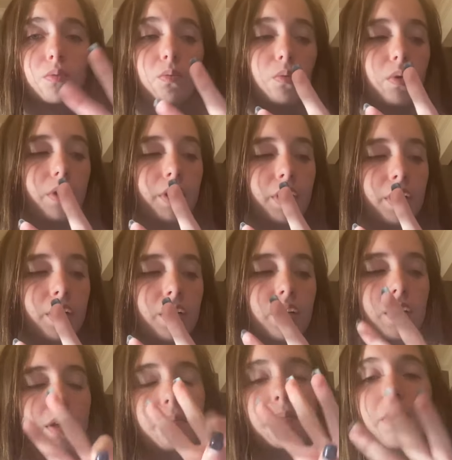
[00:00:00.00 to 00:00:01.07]

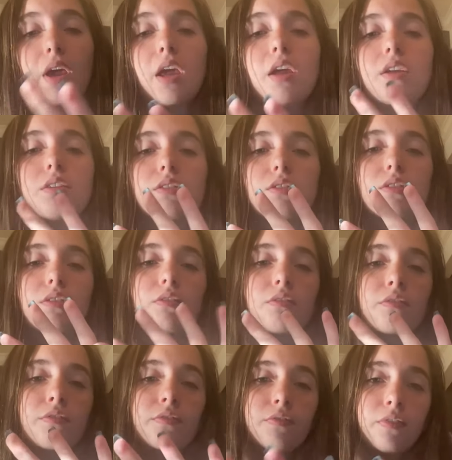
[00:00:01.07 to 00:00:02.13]
wood, paint,
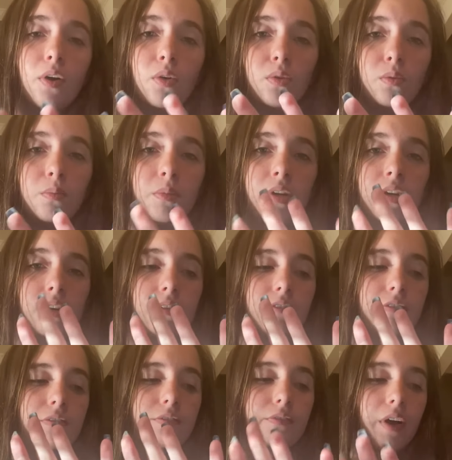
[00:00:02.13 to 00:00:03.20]
foam,
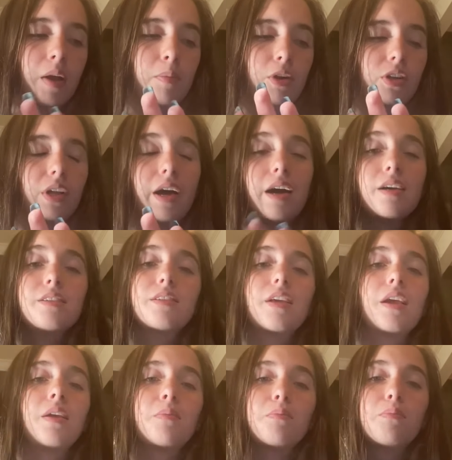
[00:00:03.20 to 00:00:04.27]
fiberglass,
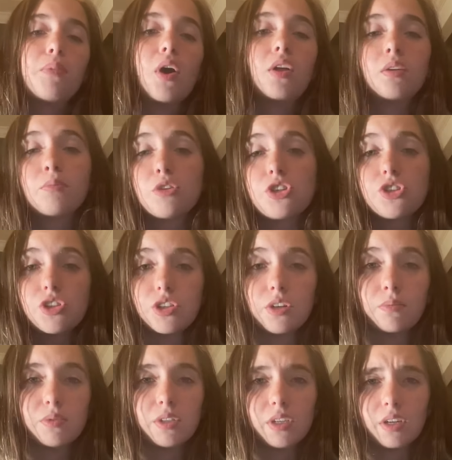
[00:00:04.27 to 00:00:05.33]
and polymer
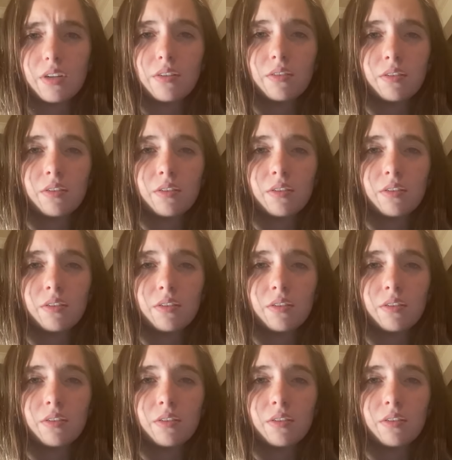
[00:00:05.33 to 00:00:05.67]
gypsum.